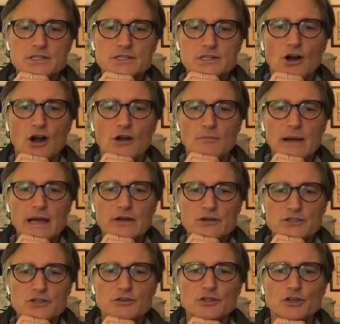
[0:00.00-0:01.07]
is that our
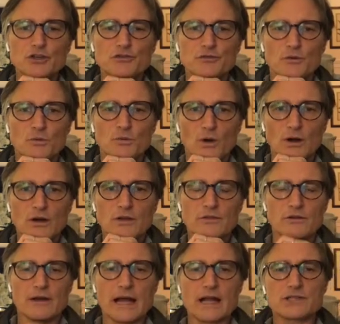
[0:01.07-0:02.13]
miners do useful work.
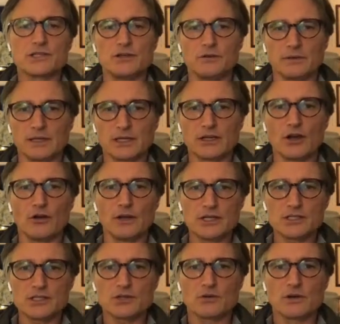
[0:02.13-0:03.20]
They're actually doing
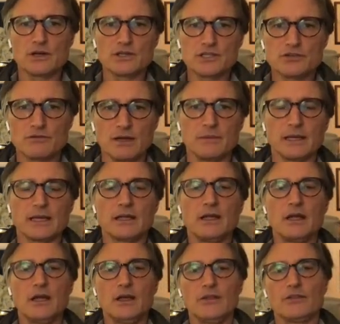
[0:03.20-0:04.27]
encoding, storage, and streaming.
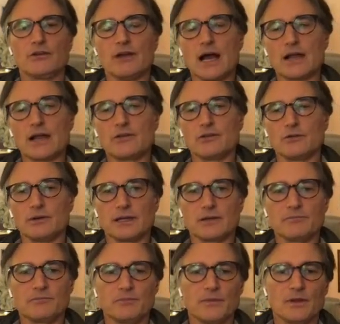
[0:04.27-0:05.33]
They're not
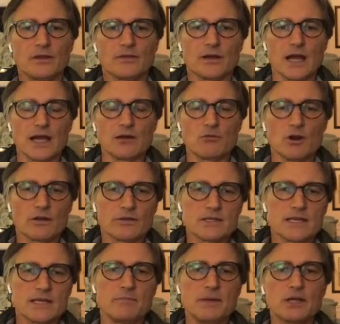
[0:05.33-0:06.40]
doing the kind of work
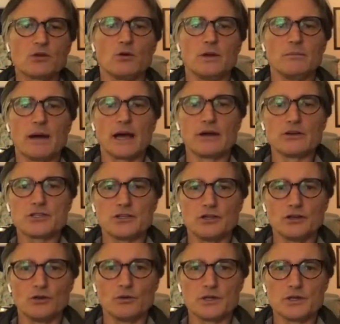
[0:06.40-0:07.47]
that say Bitcoin miners
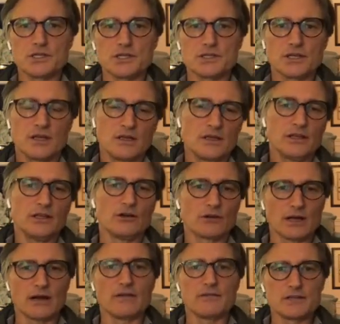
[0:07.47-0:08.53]
do, which is you know
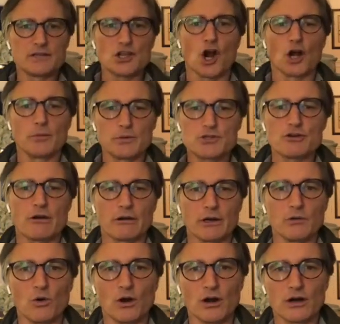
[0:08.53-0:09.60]
kind of this
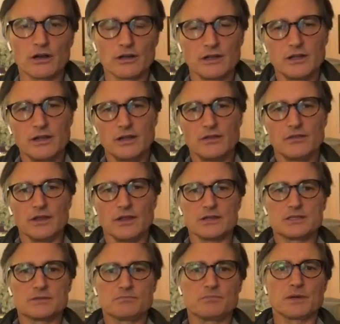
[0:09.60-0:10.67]
arbitrary work
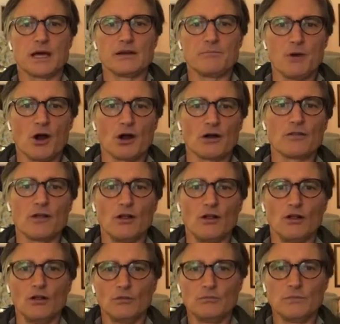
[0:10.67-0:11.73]
that's kind of part of the
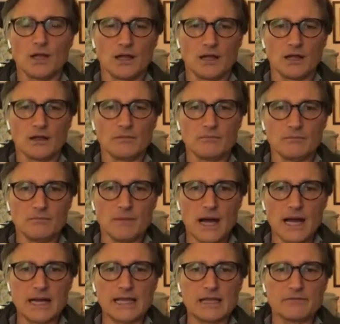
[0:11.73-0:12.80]
whole um,
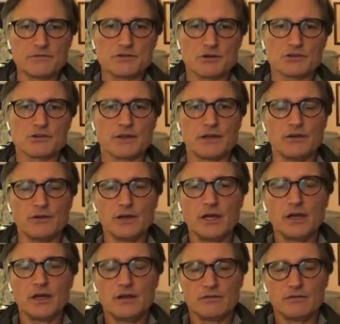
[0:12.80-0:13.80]
mining infrastructure. They do